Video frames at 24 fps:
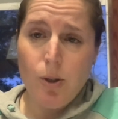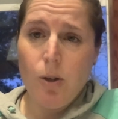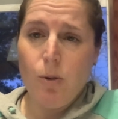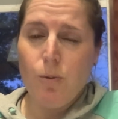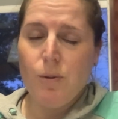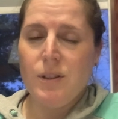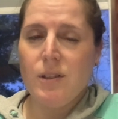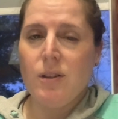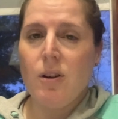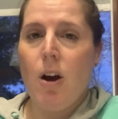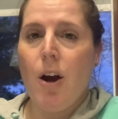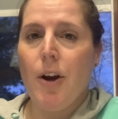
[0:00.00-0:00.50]
It
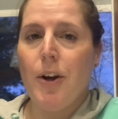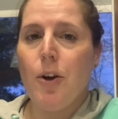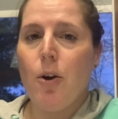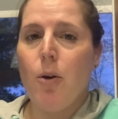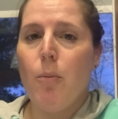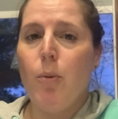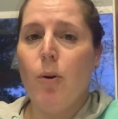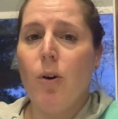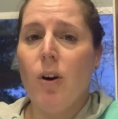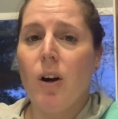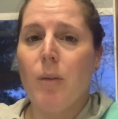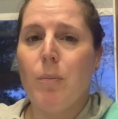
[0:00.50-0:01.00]
was an
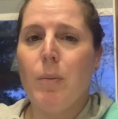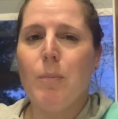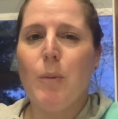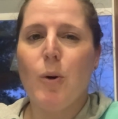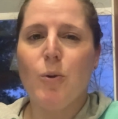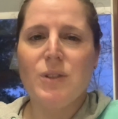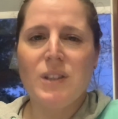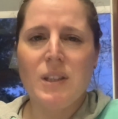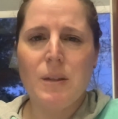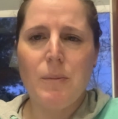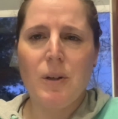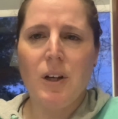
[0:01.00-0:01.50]
audiobook, but
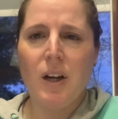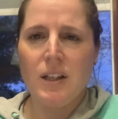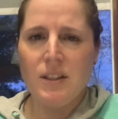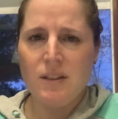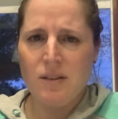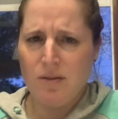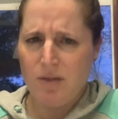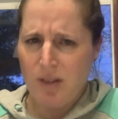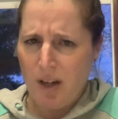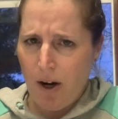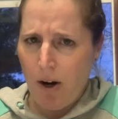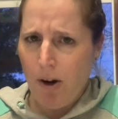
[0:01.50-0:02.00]
mostly because
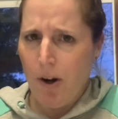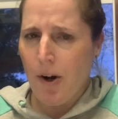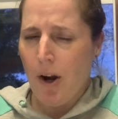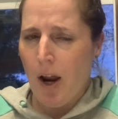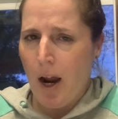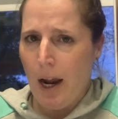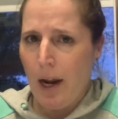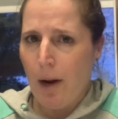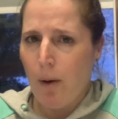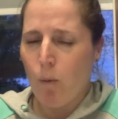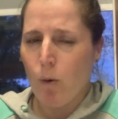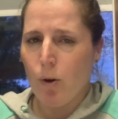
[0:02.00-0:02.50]
JR and
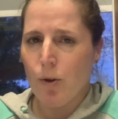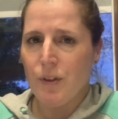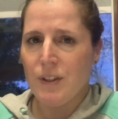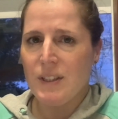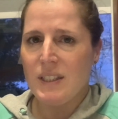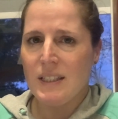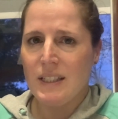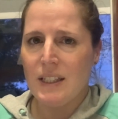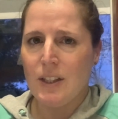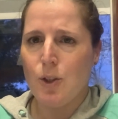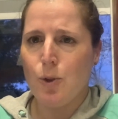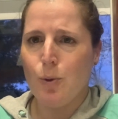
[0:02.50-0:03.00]
I were
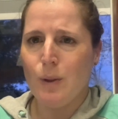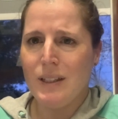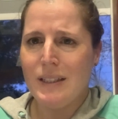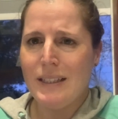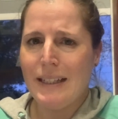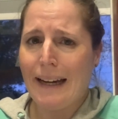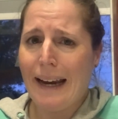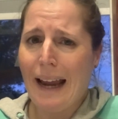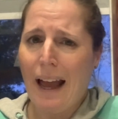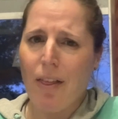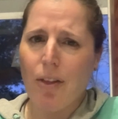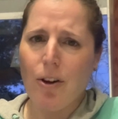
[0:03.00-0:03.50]
listening to it
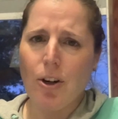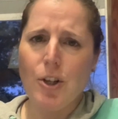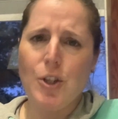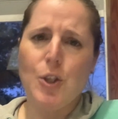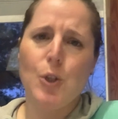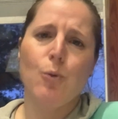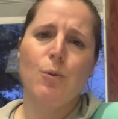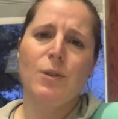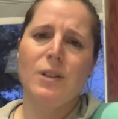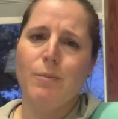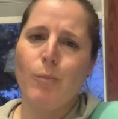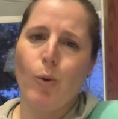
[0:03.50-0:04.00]
together, so
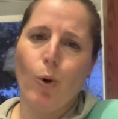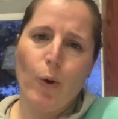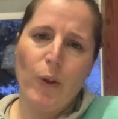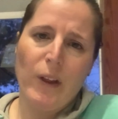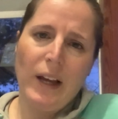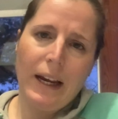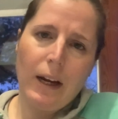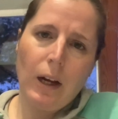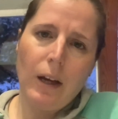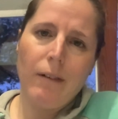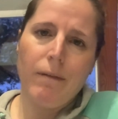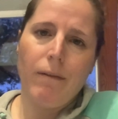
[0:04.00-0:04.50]
it was more
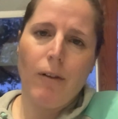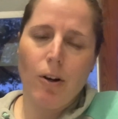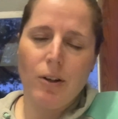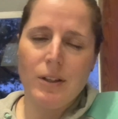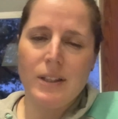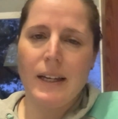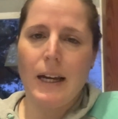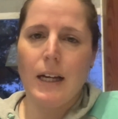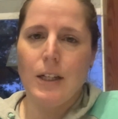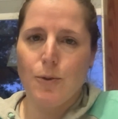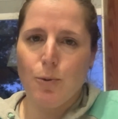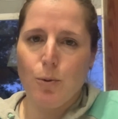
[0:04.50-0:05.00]
like if our
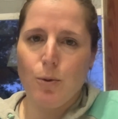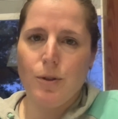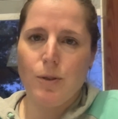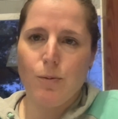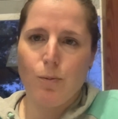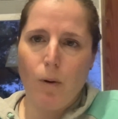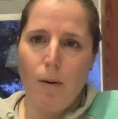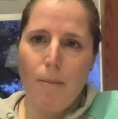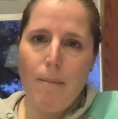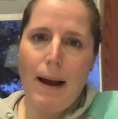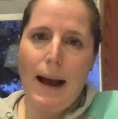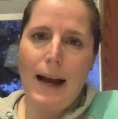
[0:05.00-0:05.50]
schedules
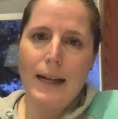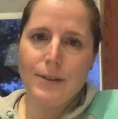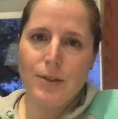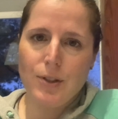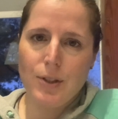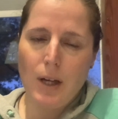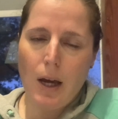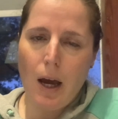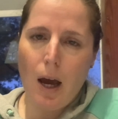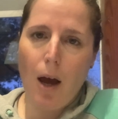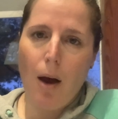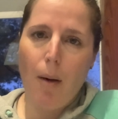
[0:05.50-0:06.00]
were matched
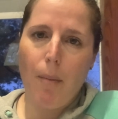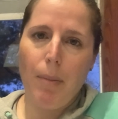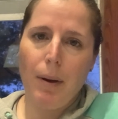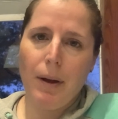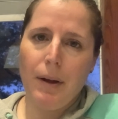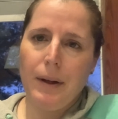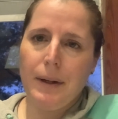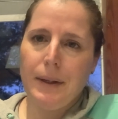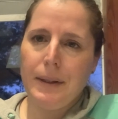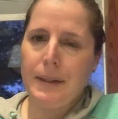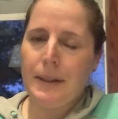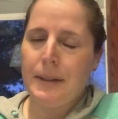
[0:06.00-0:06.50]
up.
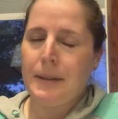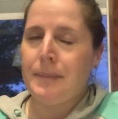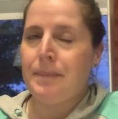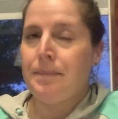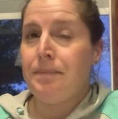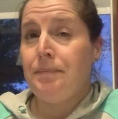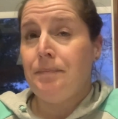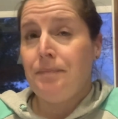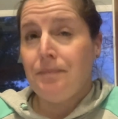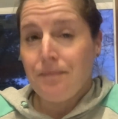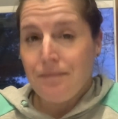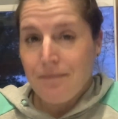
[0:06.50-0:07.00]

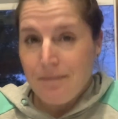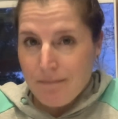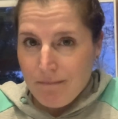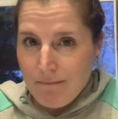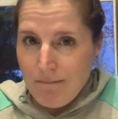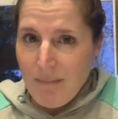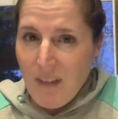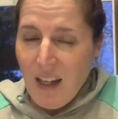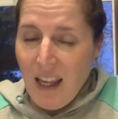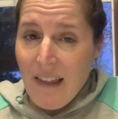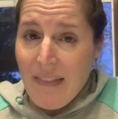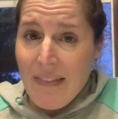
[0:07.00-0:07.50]

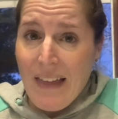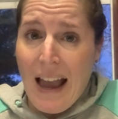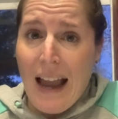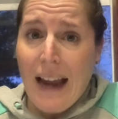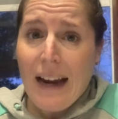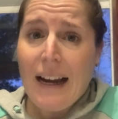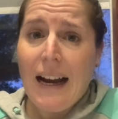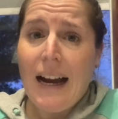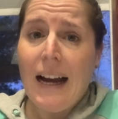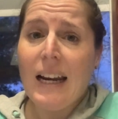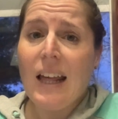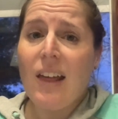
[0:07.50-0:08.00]
That
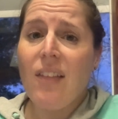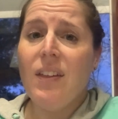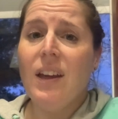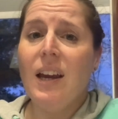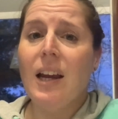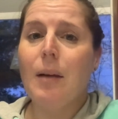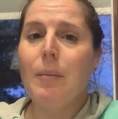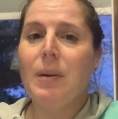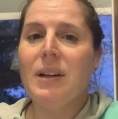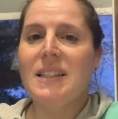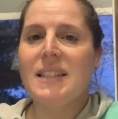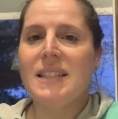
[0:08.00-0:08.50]
kind of
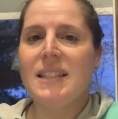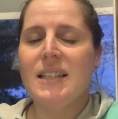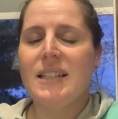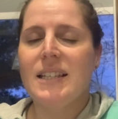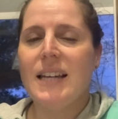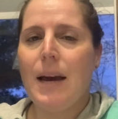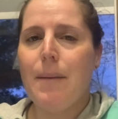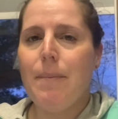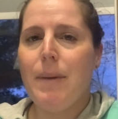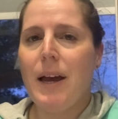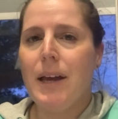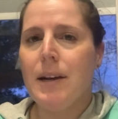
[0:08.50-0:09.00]
thing, but it's the
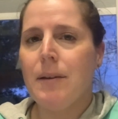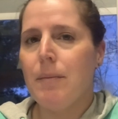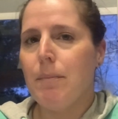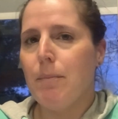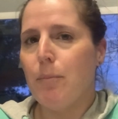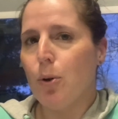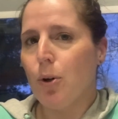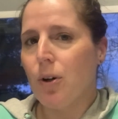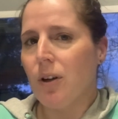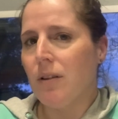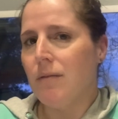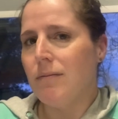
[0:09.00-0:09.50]
Tibetan
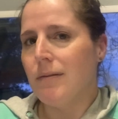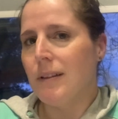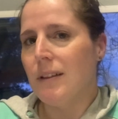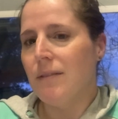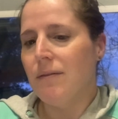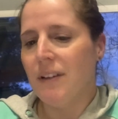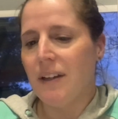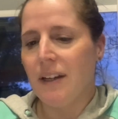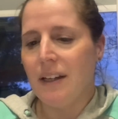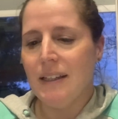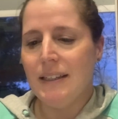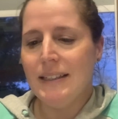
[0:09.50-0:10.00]
Book of
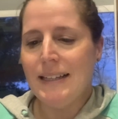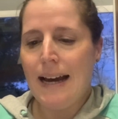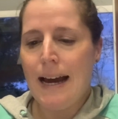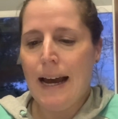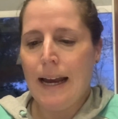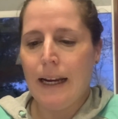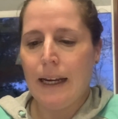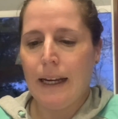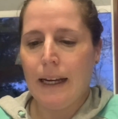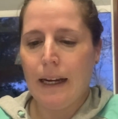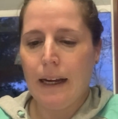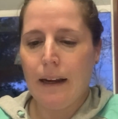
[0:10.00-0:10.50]
Living and
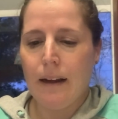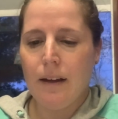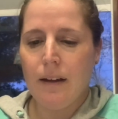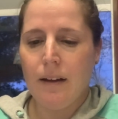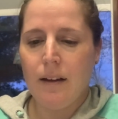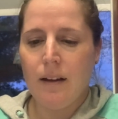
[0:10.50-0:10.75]
Dying.